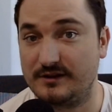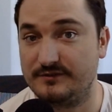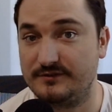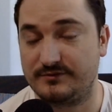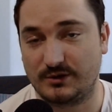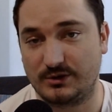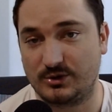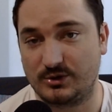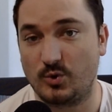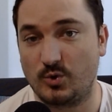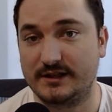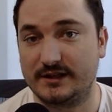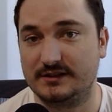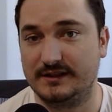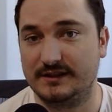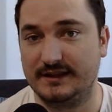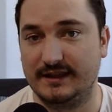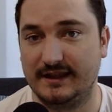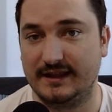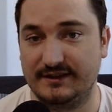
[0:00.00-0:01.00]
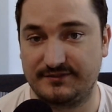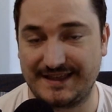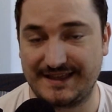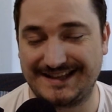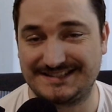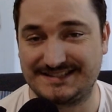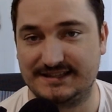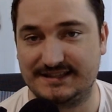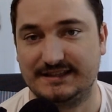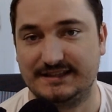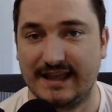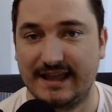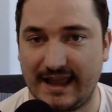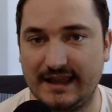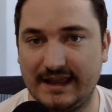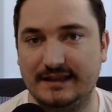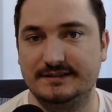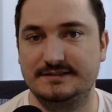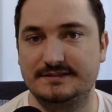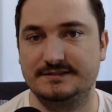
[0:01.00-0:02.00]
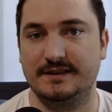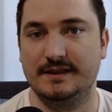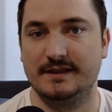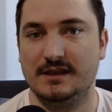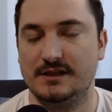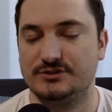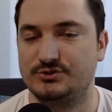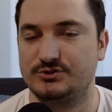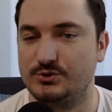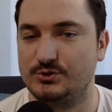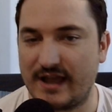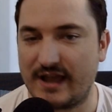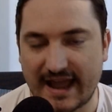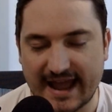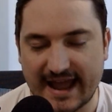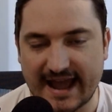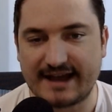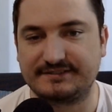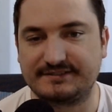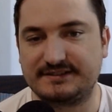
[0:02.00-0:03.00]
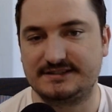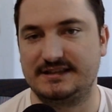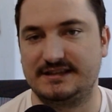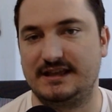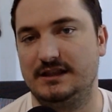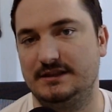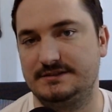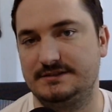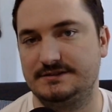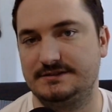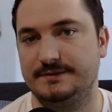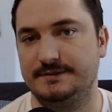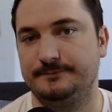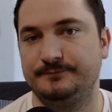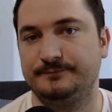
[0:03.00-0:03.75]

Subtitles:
very quickly if that's the case. So you have to tell us,